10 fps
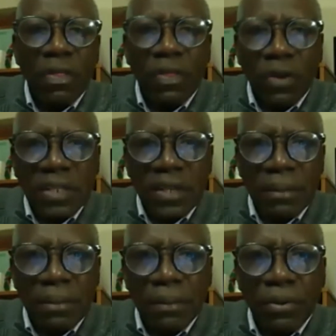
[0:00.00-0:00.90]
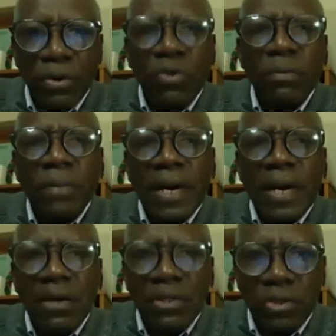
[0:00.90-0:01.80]
Those are the people who
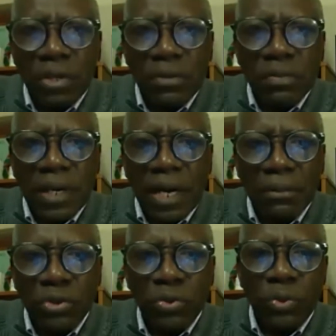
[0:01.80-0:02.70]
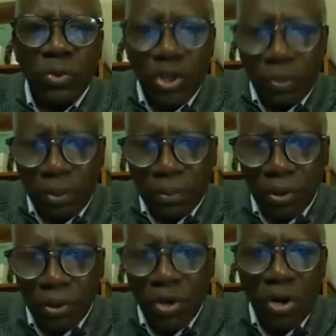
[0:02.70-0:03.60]
make our dreams become true. New
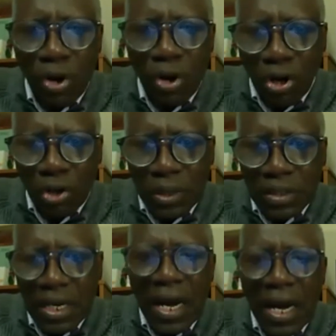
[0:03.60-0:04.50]
people, always.